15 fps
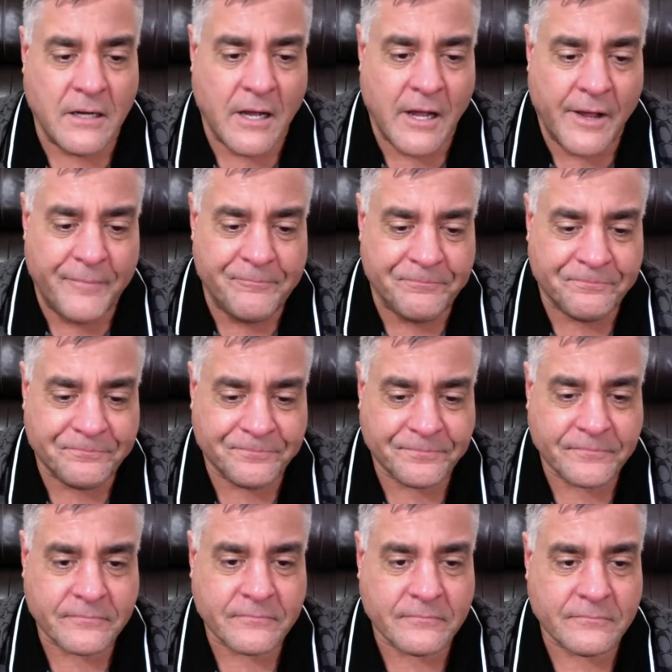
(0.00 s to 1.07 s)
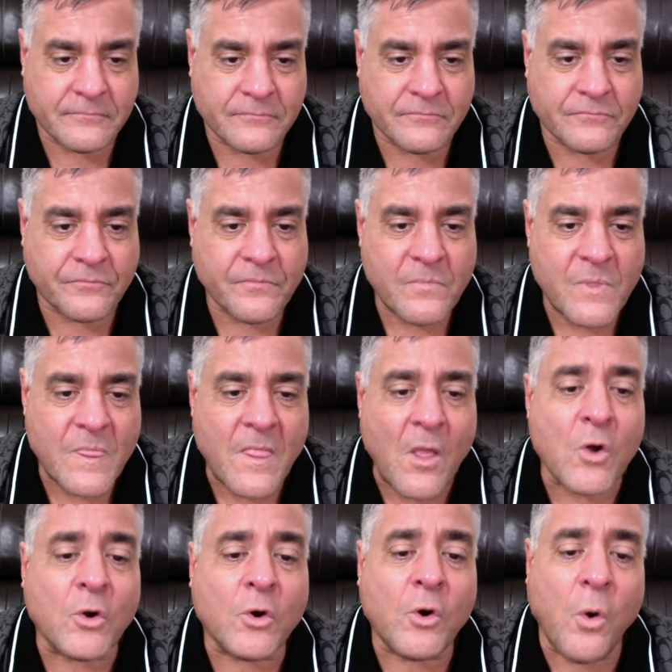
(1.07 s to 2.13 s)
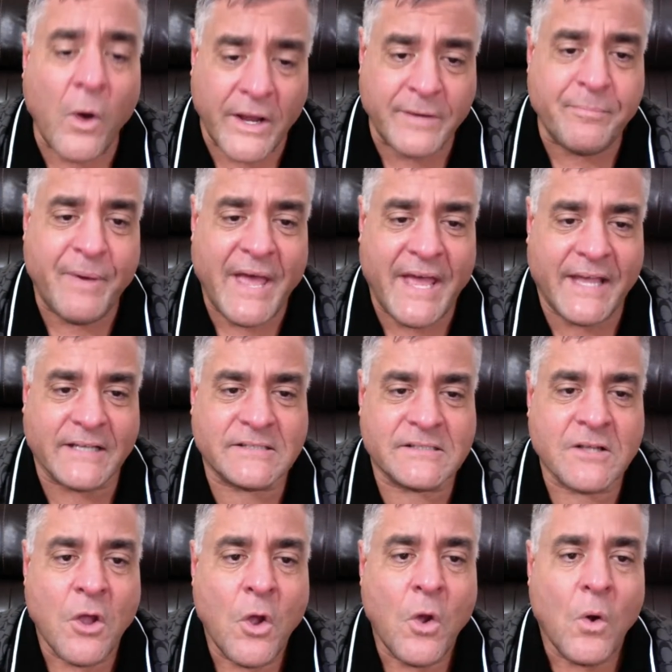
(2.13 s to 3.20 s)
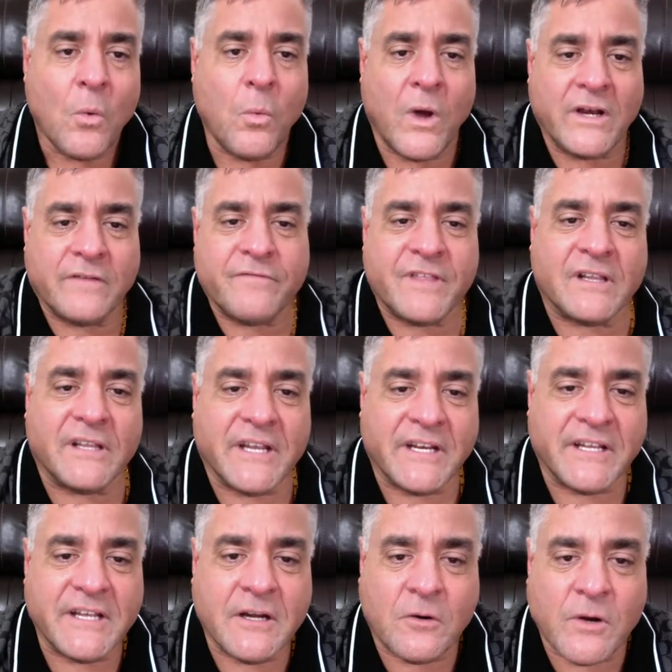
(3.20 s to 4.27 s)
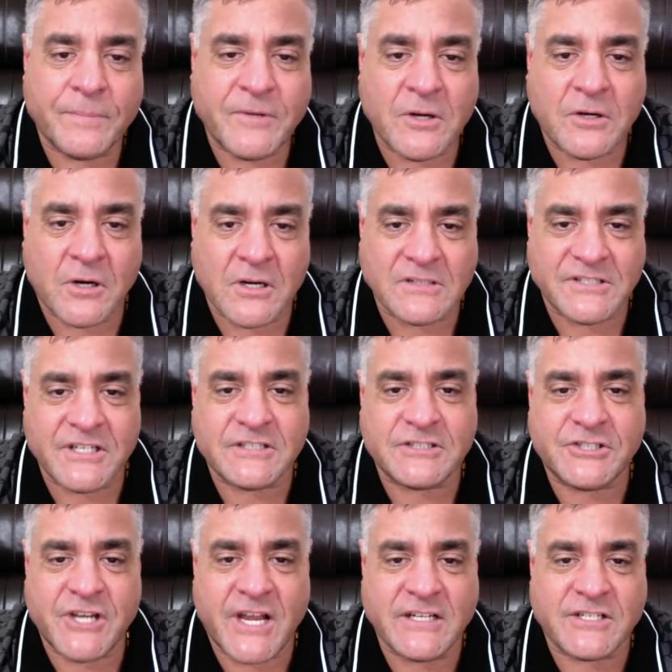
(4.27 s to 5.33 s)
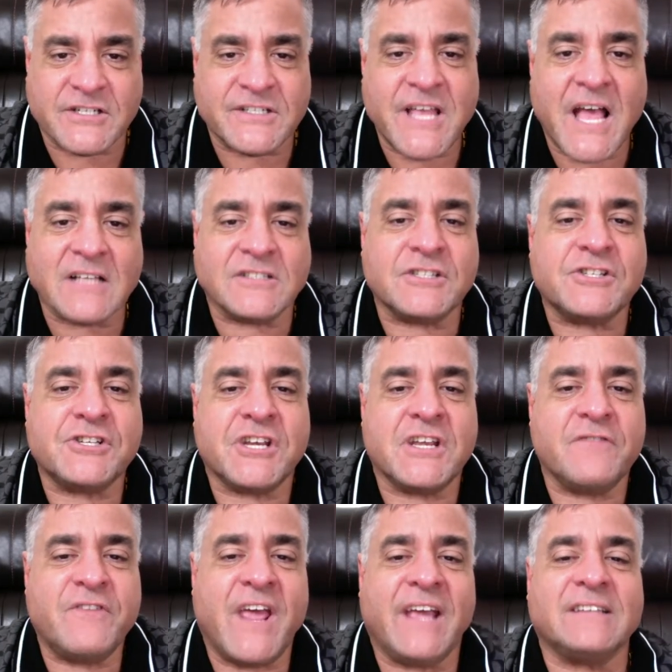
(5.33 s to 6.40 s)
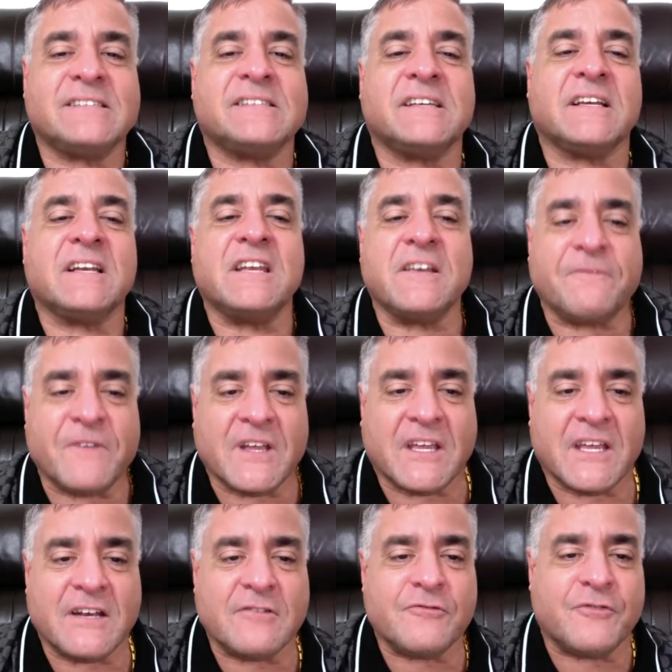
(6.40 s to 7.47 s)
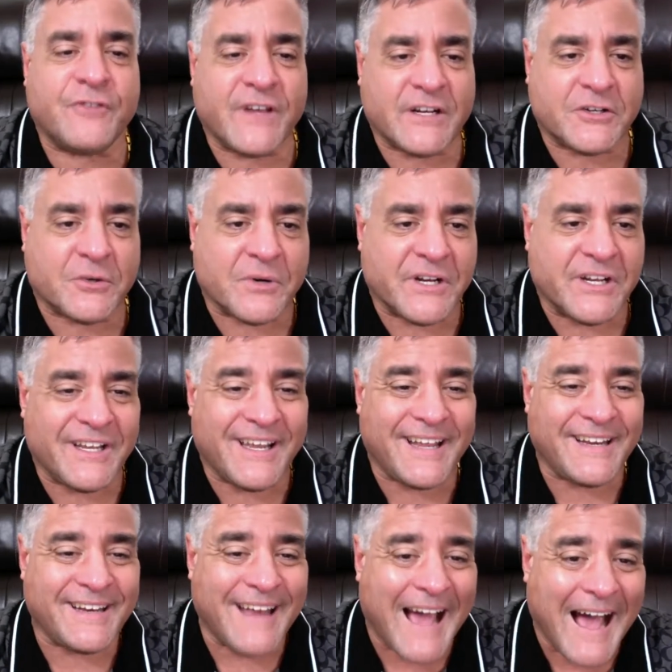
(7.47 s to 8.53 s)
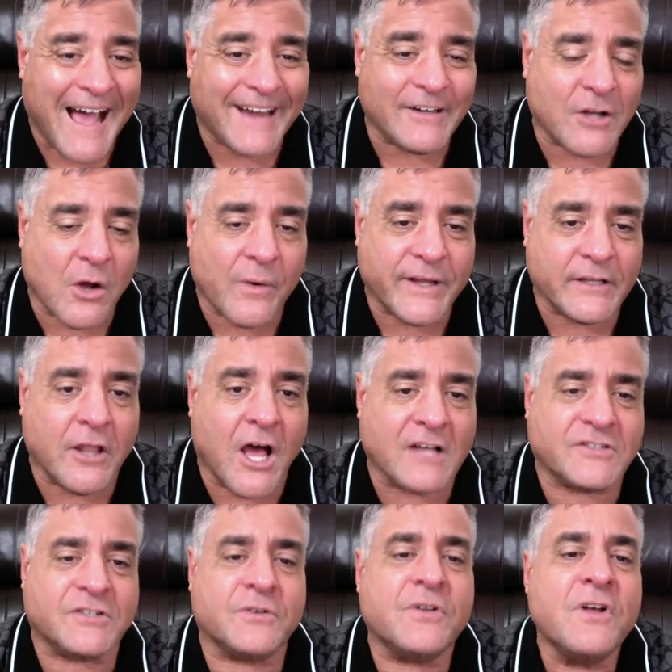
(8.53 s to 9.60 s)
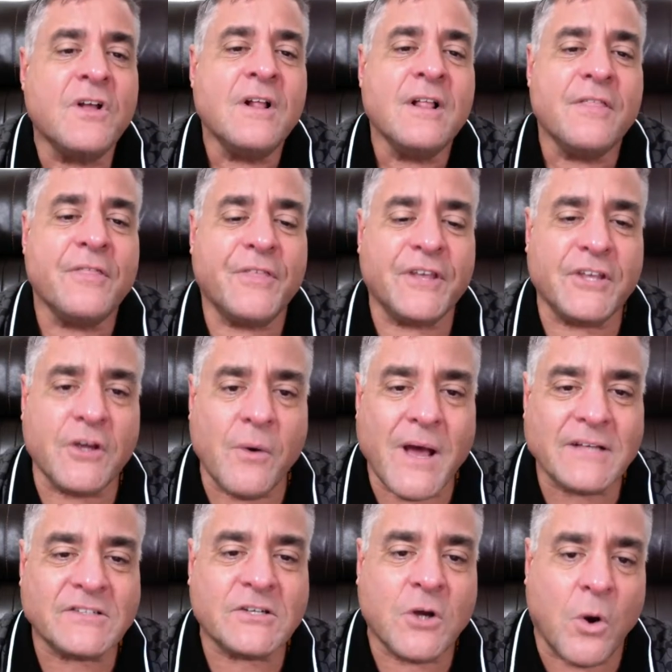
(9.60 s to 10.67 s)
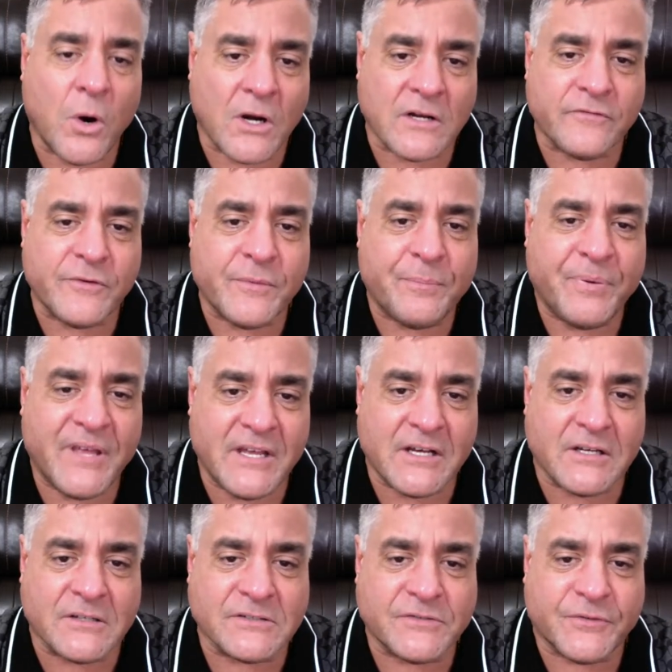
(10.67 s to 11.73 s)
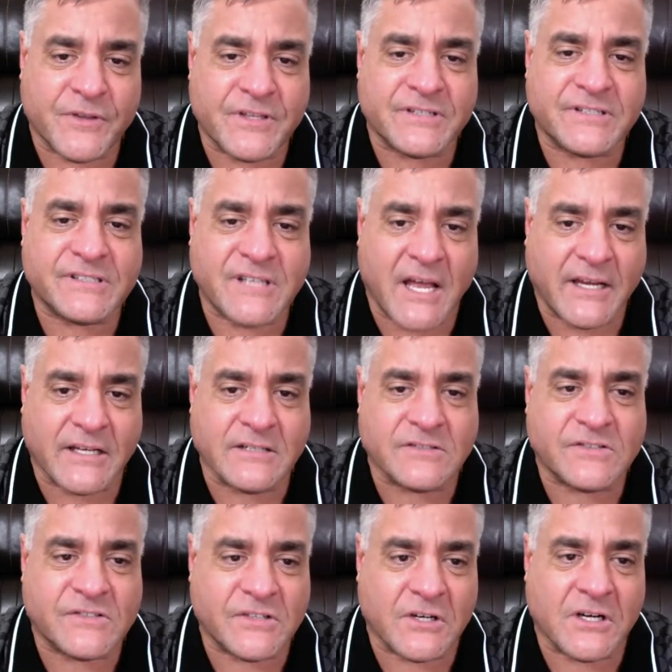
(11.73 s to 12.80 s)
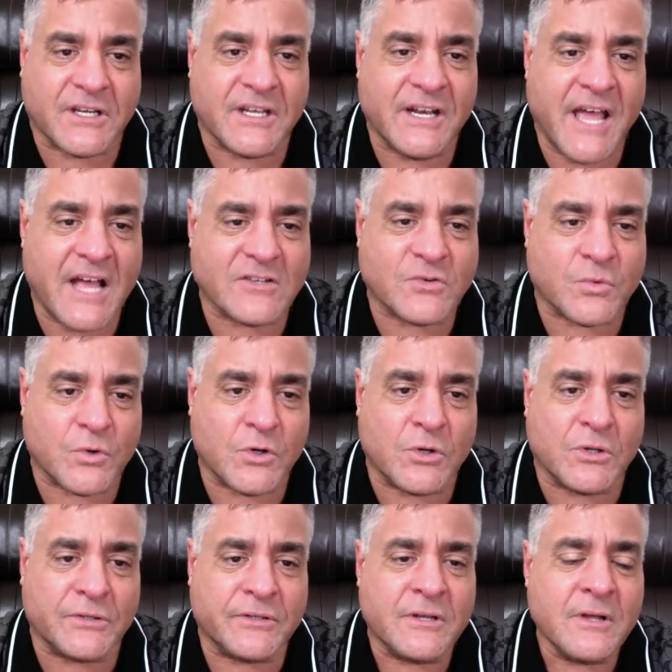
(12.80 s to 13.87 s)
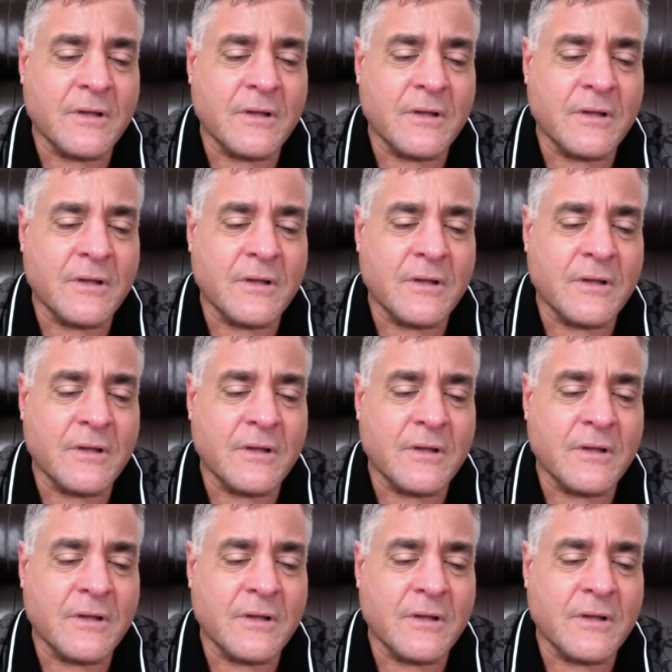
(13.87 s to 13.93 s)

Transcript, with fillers: um, Coinbase one of the leading cryptocurrency exchanges, has achieved a significant victory in an ongoing lawsuit. The U.S. Court of Appeals for the Second Circuit has ruled